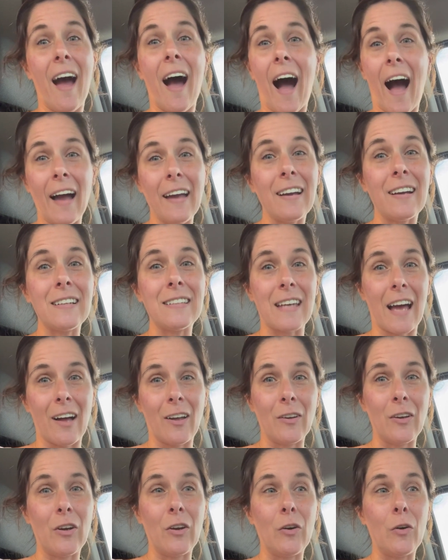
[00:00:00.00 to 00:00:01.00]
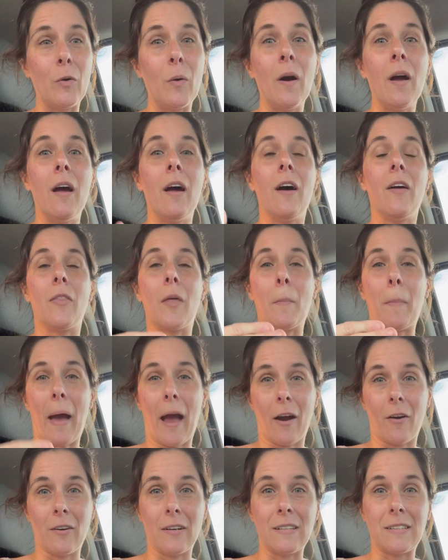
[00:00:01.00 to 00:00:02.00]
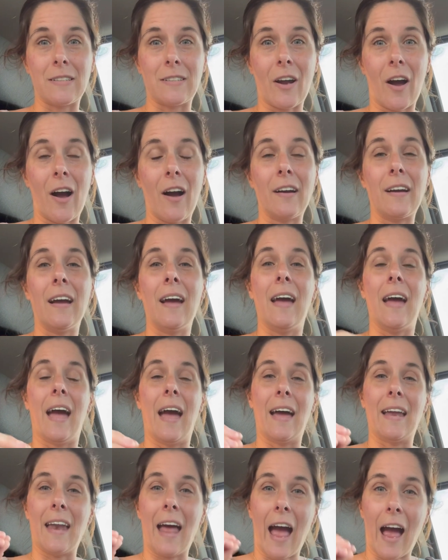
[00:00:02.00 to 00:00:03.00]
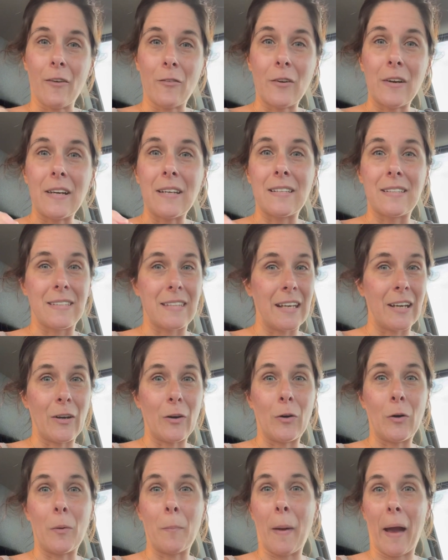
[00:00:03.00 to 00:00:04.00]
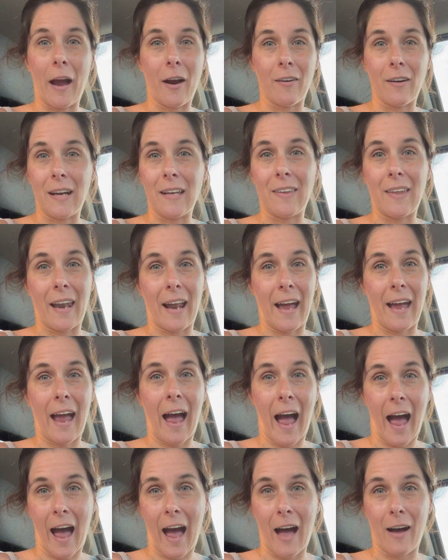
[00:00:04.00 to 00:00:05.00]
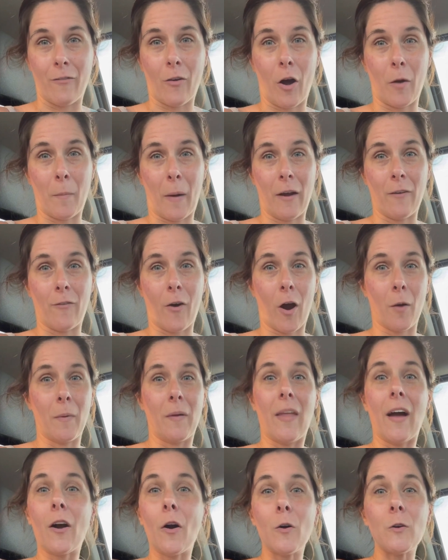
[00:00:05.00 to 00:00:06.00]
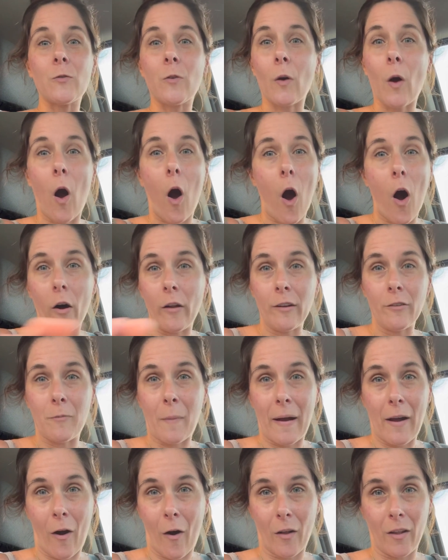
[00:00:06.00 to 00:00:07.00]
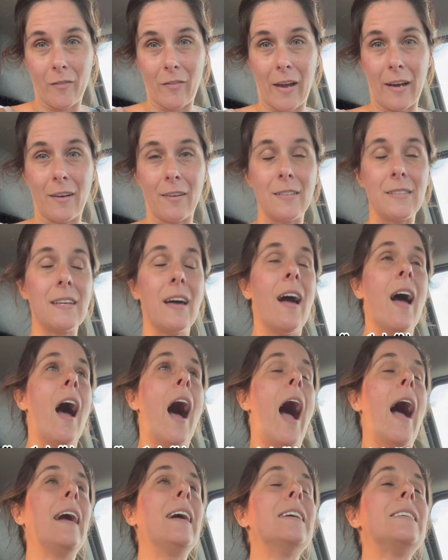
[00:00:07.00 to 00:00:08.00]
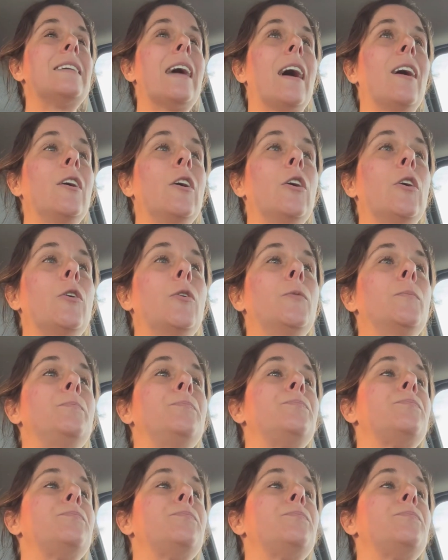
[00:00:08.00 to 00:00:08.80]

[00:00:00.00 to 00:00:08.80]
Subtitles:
I could tell you the parent stock in every single pairing that I have on my farm, and that goes for all of my olive eggers. I could tell you